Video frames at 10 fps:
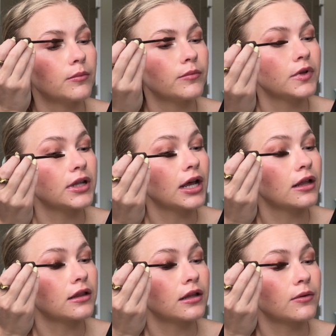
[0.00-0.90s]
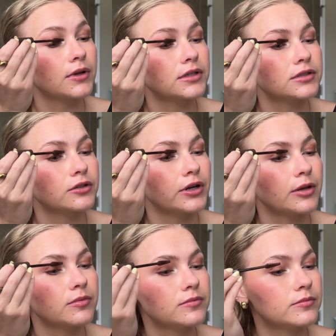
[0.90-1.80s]
But yeah, that one is a
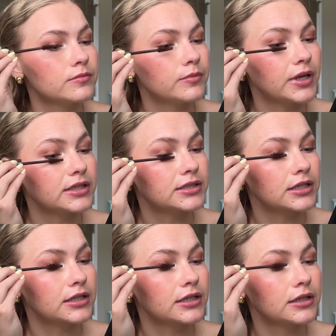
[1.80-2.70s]
great basic.